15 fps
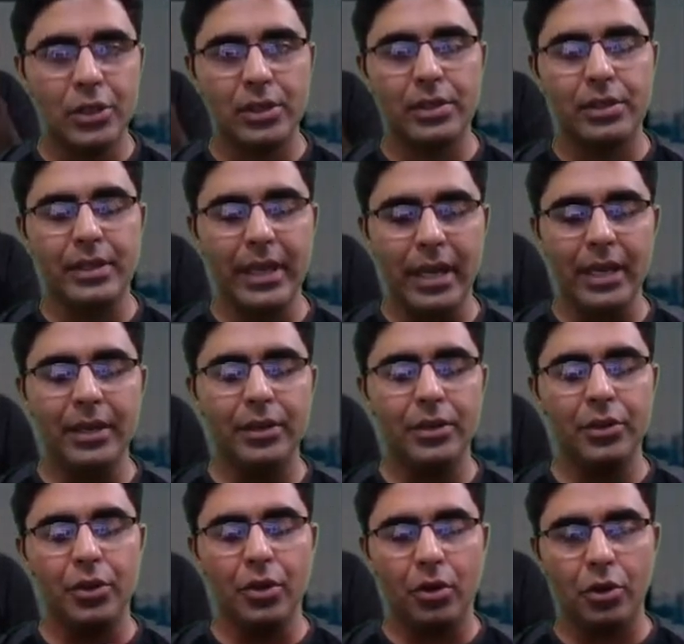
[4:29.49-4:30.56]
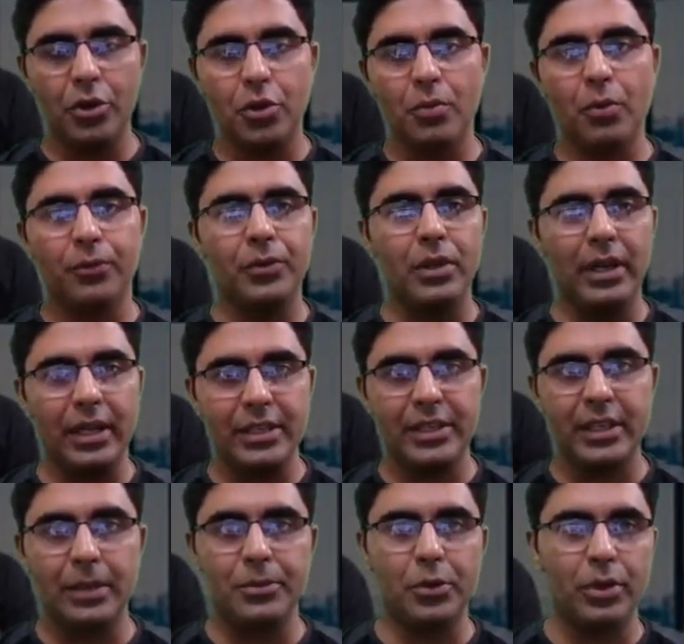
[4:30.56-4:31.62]
then you know you move to the next step
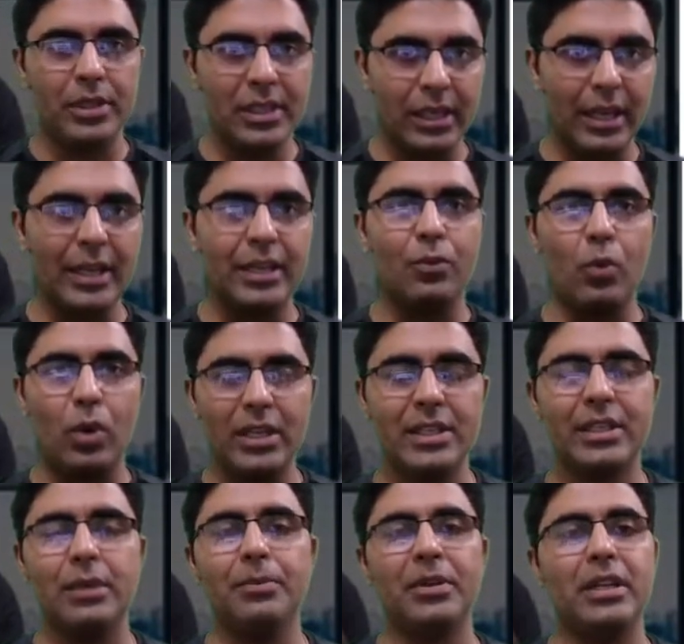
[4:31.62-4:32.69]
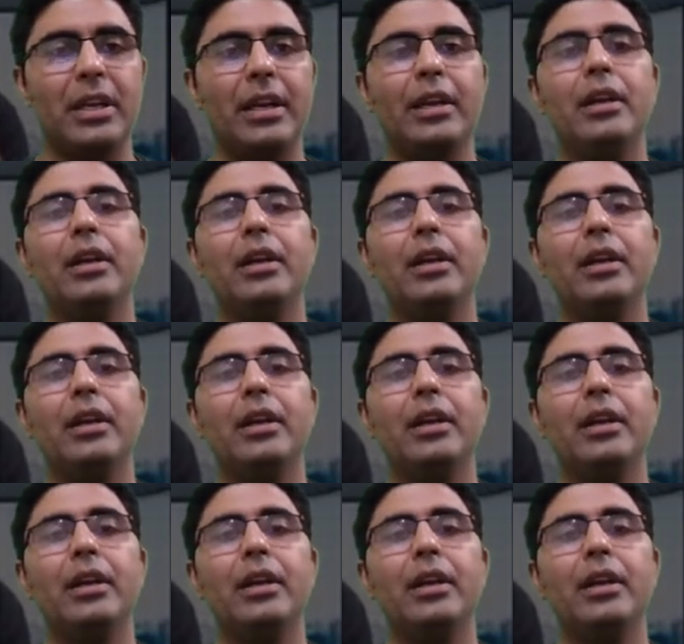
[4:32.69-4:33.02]
so it's like one step a day